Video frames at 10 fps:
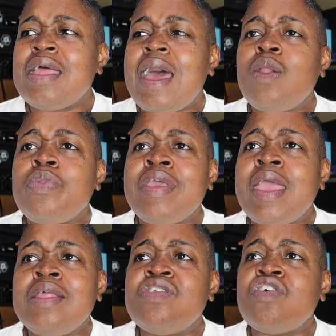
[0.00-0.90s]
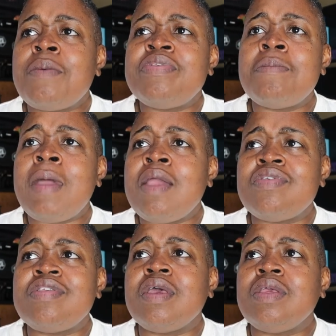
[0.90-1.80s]
I don't think any job is
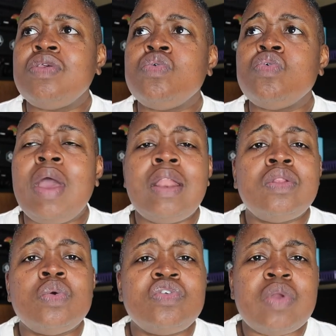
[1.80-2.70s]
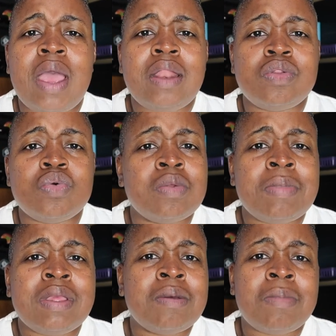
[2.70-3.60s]
embarrassing. You, you got to do what you got to do to
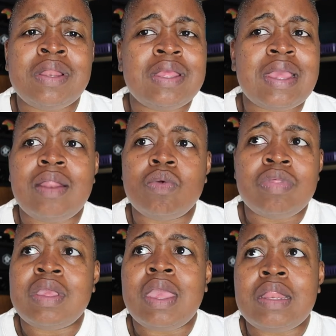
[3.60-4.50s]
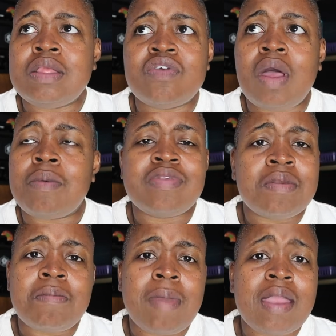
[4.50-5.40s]
make your money. I don't think any job is
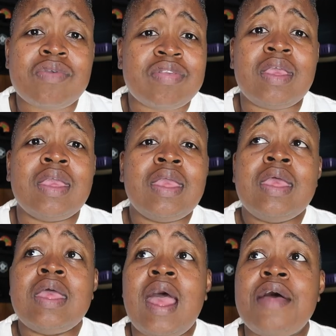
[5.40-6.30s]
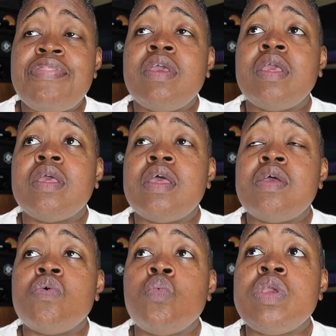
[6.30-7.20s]
embarrassing. I think
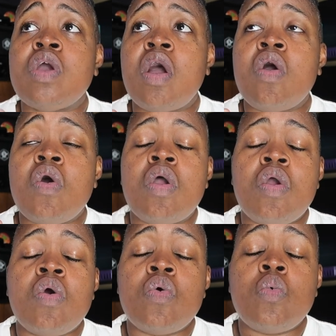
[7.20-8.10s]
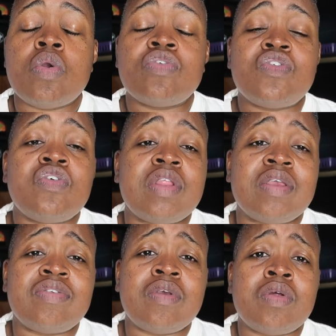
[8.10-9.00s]
we are our own worst
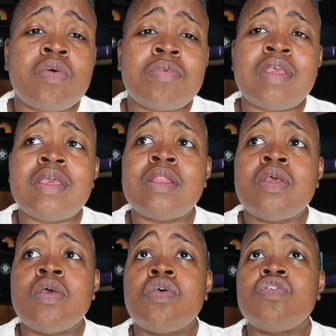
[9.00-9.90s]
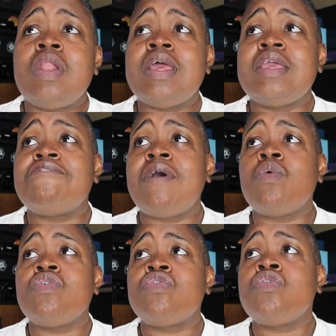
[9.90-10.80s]
critics, you know what I'm saying? So, like, if I
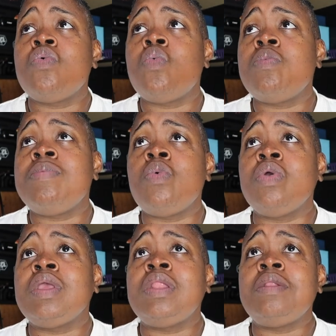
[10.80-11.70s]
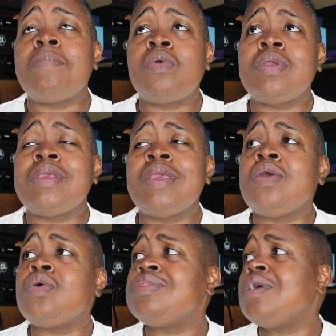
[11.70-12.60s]
was to be working in Burger
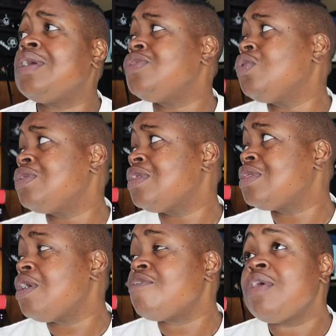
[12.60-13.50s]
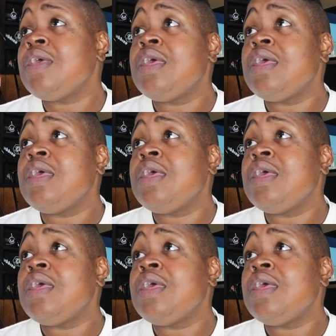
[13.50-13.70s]
King or Dunkin' Donuts and stuff,